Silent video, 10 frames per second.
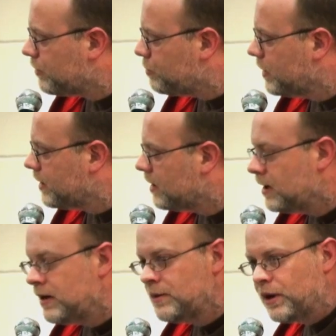with me,
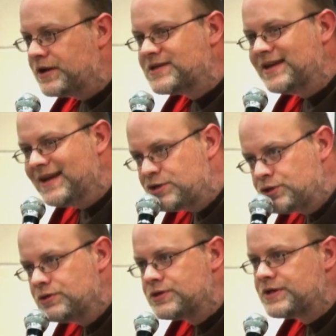but it's the
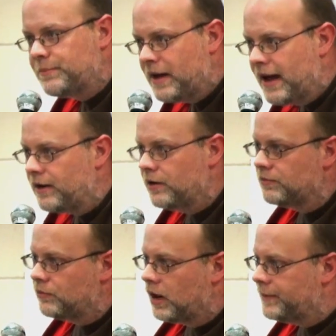issues that matter,
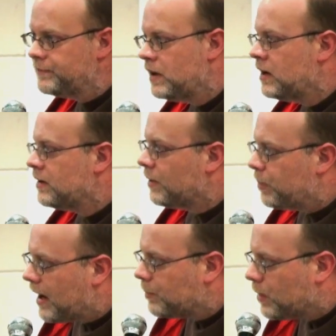right? The
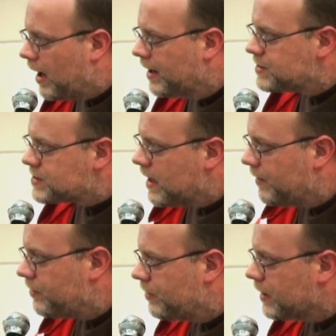bottom line is
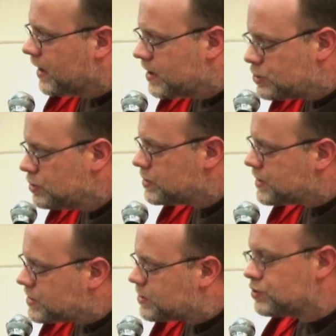that the issues
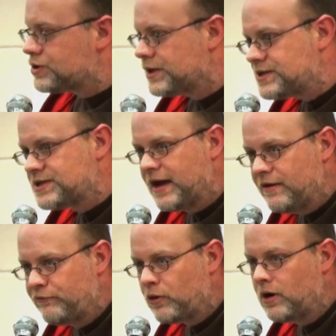that socialists
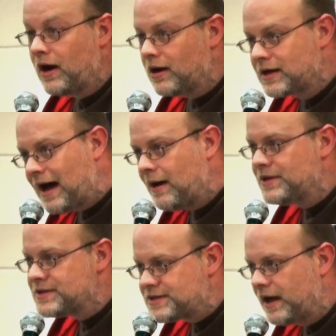stand for are
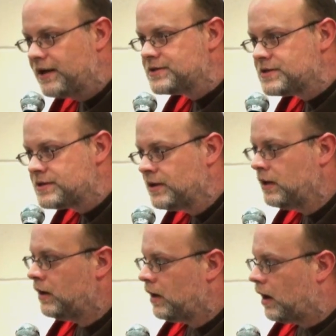common sense
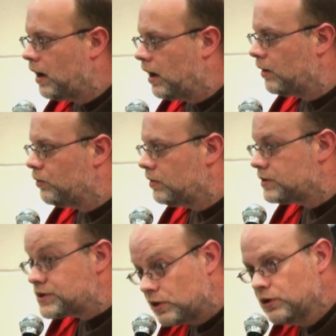
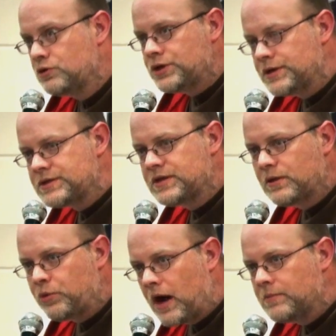solutions to
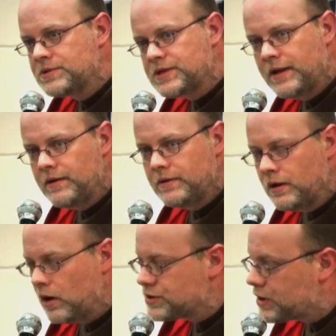the problems that
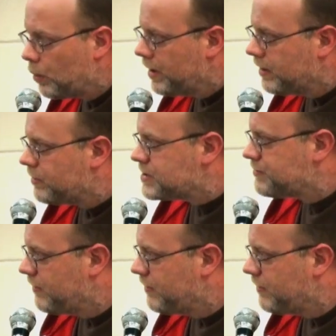so many of us